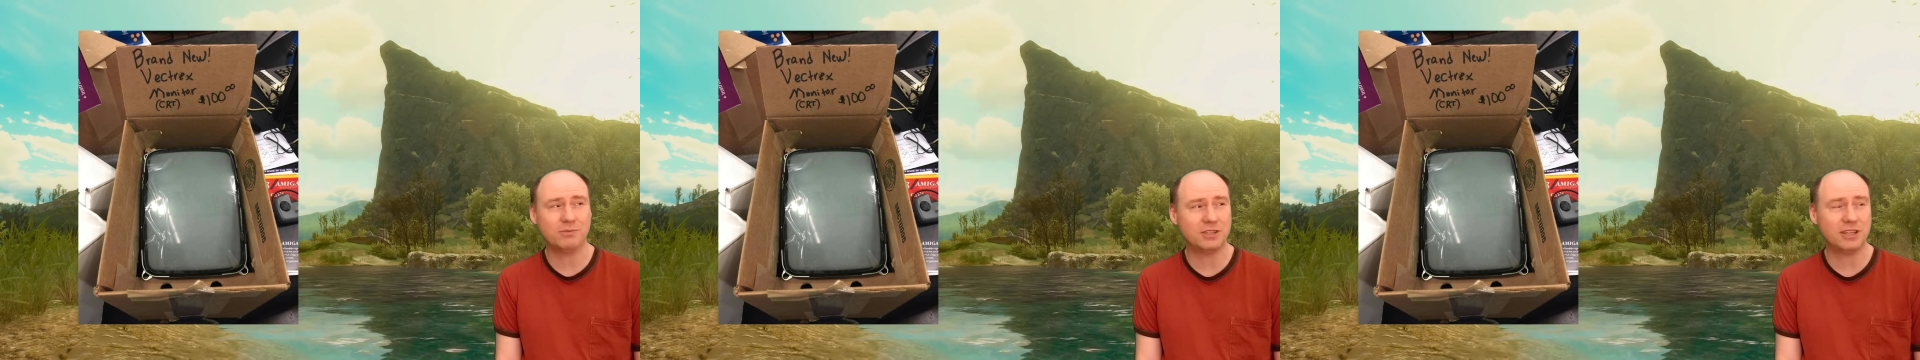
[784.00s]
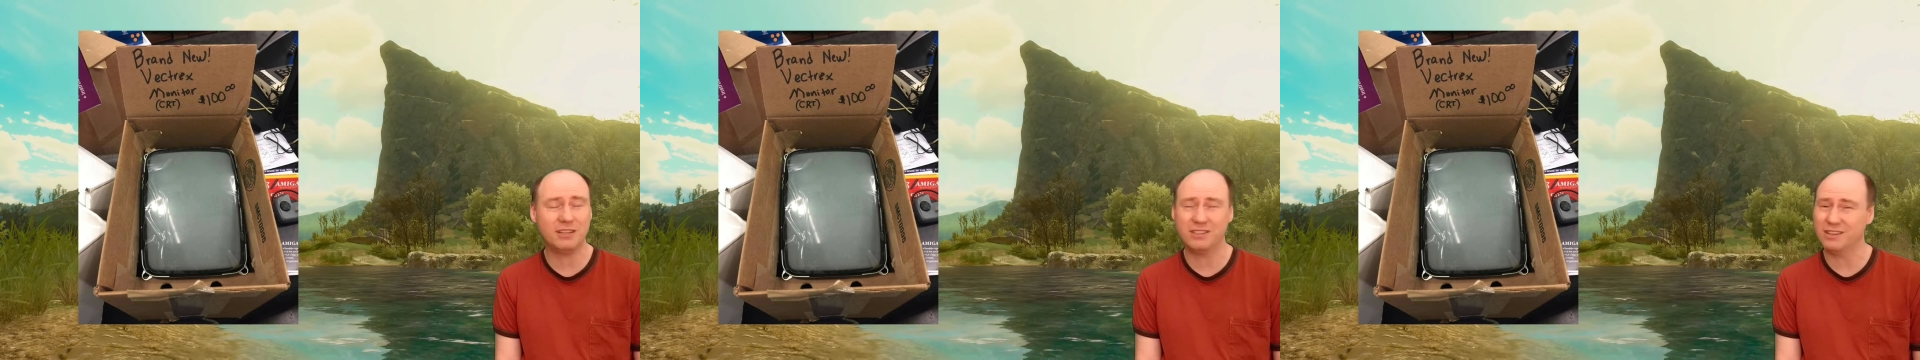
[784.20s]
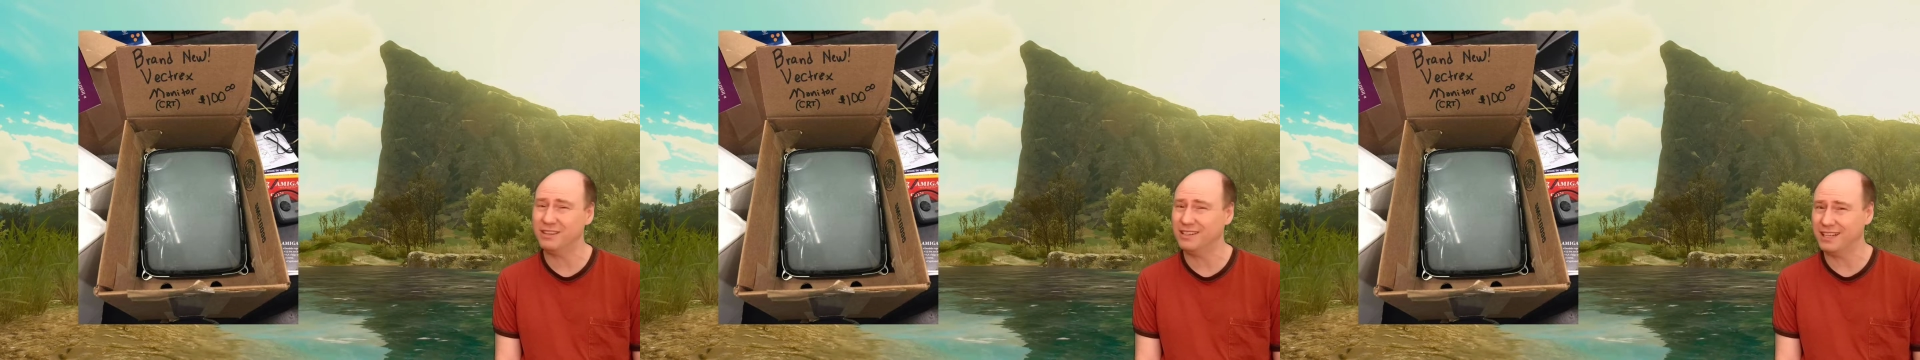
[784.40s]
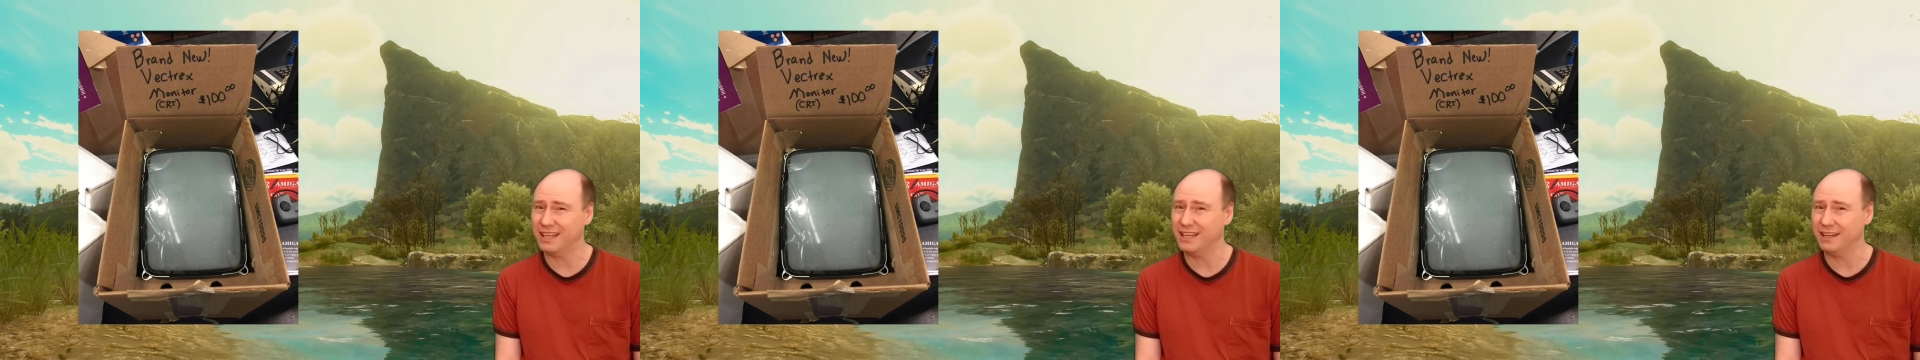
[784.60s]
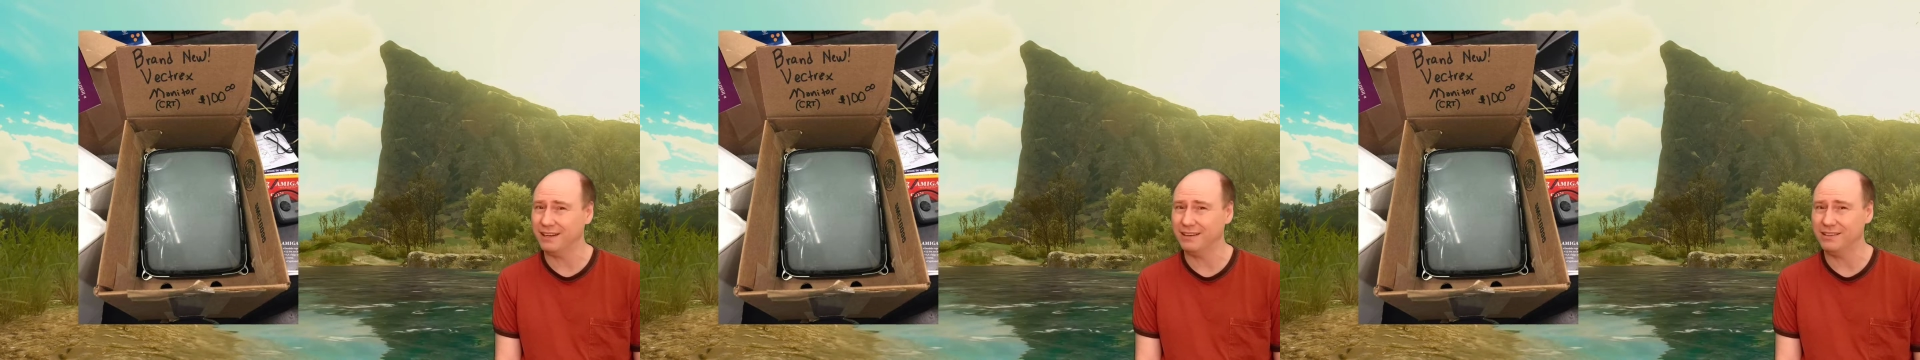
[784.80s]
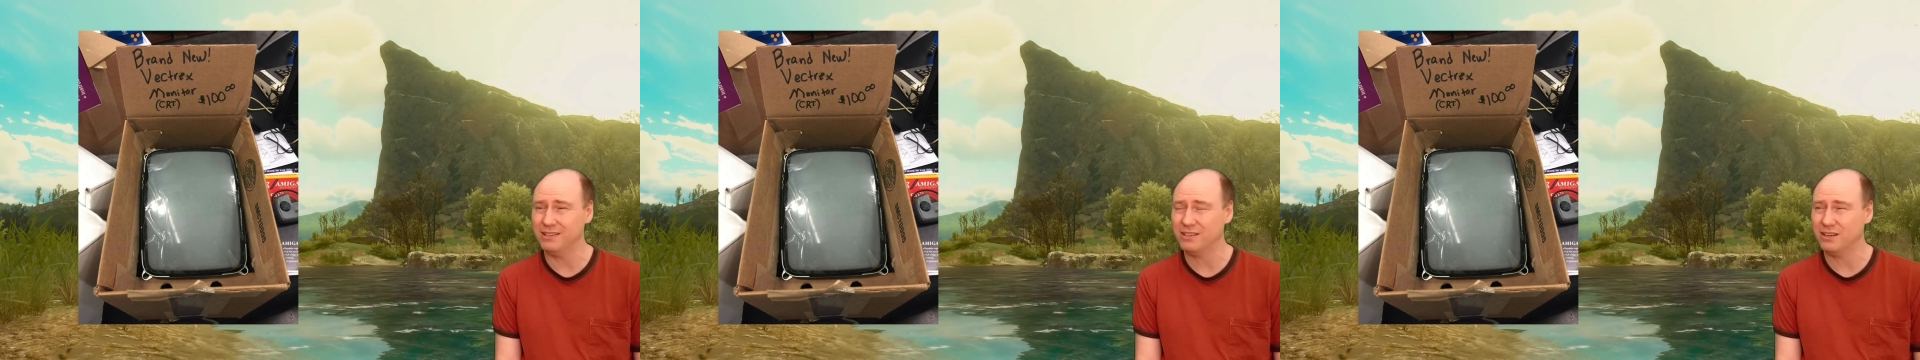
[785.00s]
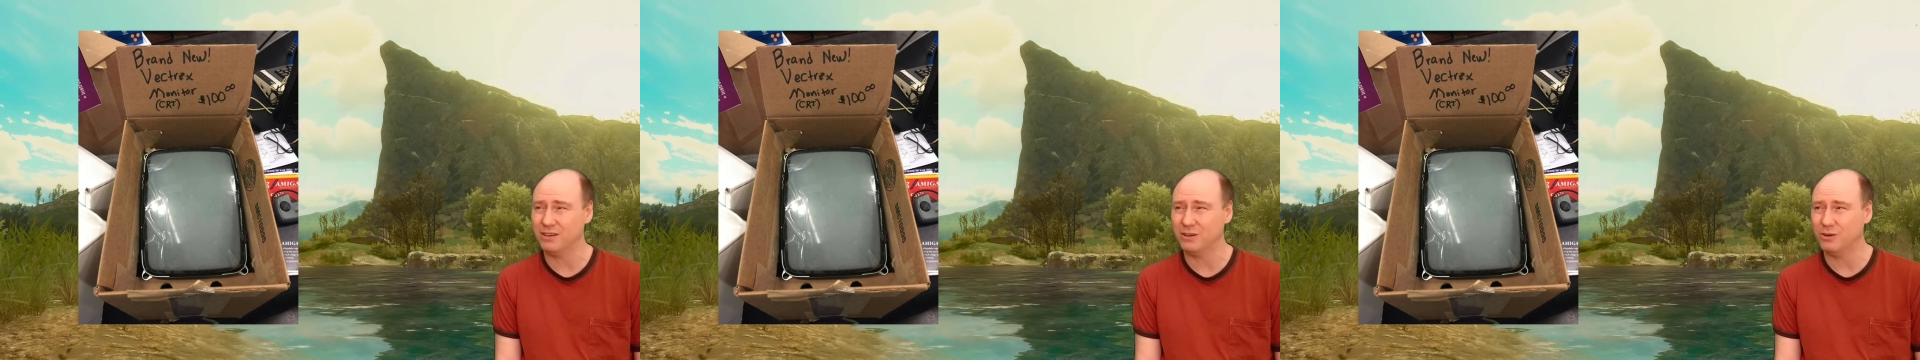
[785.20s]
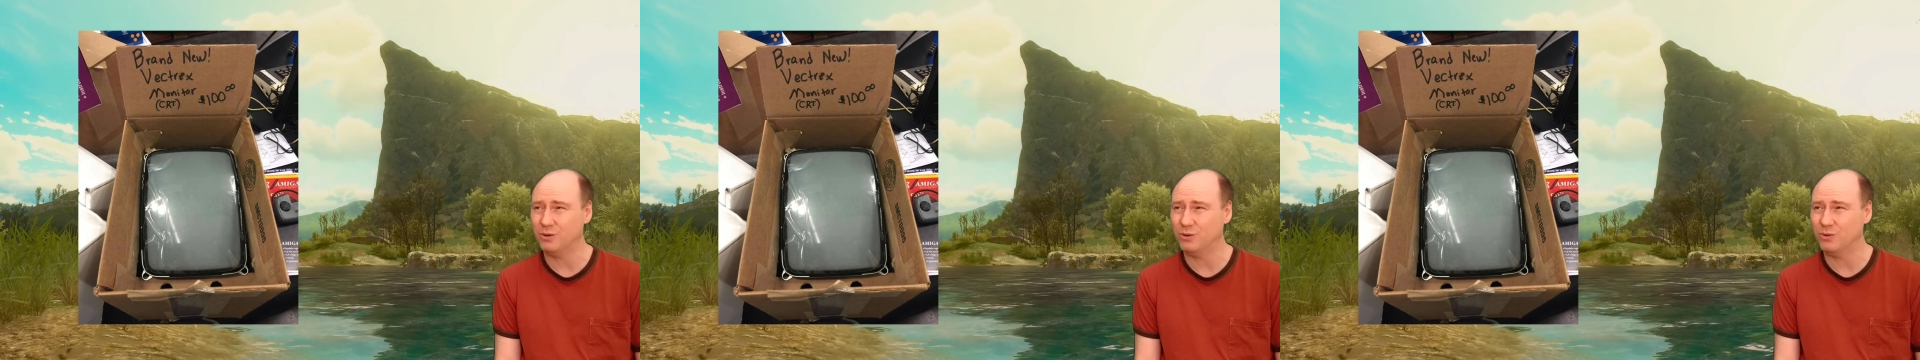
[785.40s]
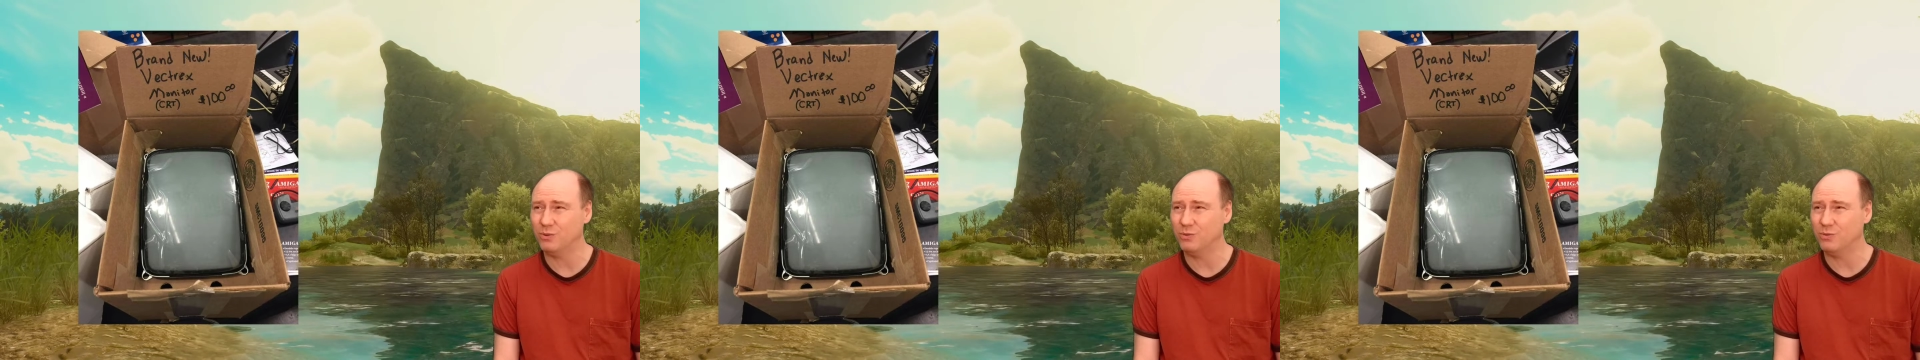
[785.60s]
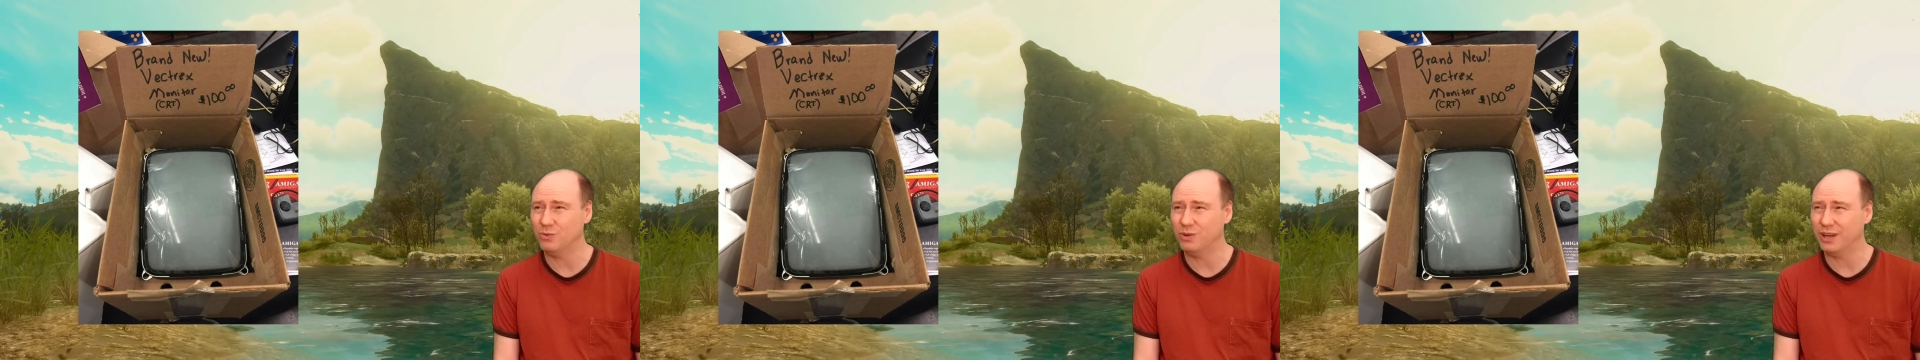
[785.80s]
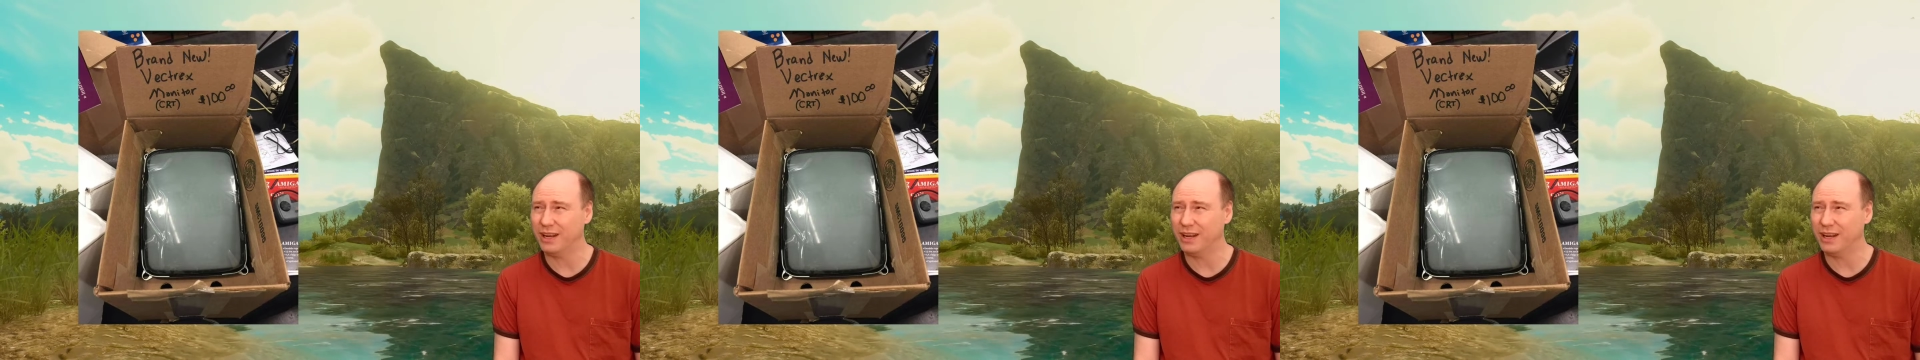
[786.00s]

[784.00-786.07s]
Those machines are dying. So